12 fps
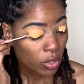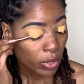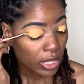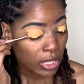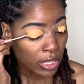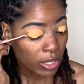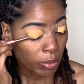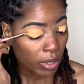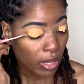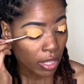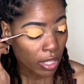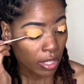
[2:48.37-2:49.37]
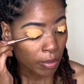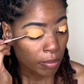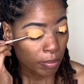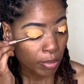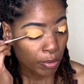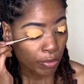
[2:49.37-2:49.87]
quickly with it
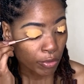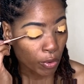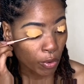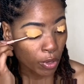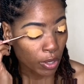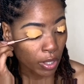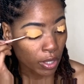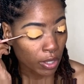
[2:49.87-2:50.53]
before